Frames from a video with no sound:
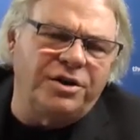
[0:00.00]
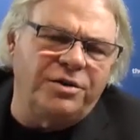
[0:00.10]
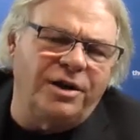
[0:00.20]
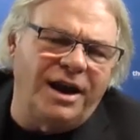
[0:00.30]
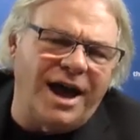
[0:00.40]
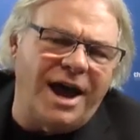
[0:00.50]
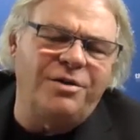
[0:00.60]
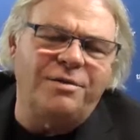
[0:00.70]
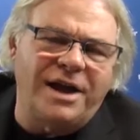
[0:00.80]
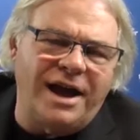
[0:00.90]
You allow
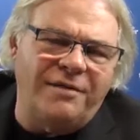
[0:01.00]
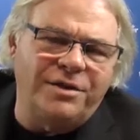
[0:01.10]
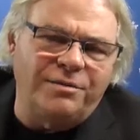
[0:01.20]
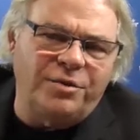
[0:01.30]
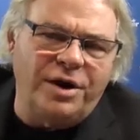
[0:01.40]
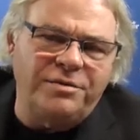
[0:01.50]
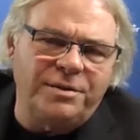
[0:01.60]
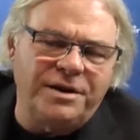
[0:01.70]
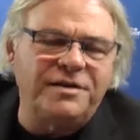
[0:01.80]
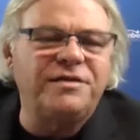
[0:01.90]
them to have their voice,
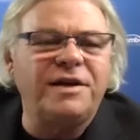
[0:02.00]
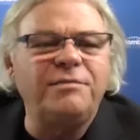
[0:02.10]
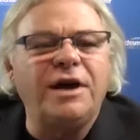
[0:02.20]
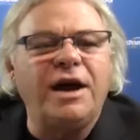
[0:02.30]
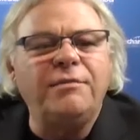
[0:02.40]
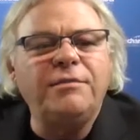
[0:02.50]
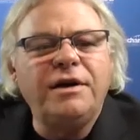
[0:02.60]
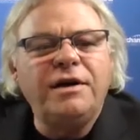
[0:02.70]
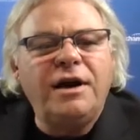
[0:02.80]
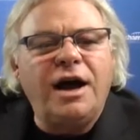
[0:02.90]
but at the same time,
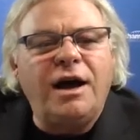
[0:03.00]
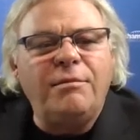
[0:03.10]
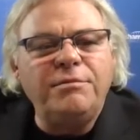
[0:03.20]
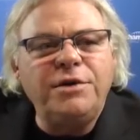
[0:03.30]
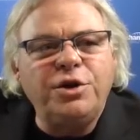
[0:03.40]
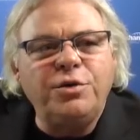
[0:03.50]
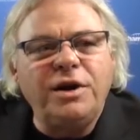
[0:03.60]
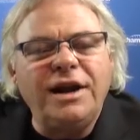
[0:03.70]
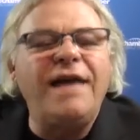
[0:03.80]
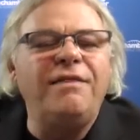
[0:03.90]
you
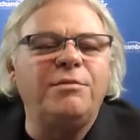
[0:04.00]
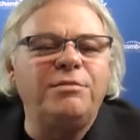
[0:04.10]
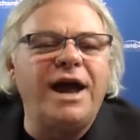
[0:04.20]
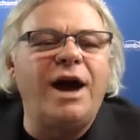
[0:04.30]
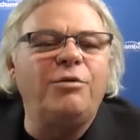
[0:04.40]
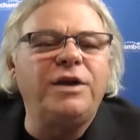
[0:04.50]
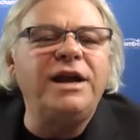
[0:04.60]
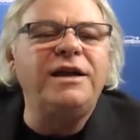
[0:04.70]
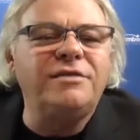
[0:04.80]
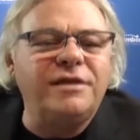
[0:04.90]
let them down
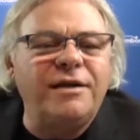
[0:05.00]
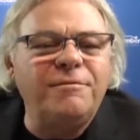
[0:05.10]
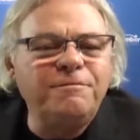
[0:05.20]
easy,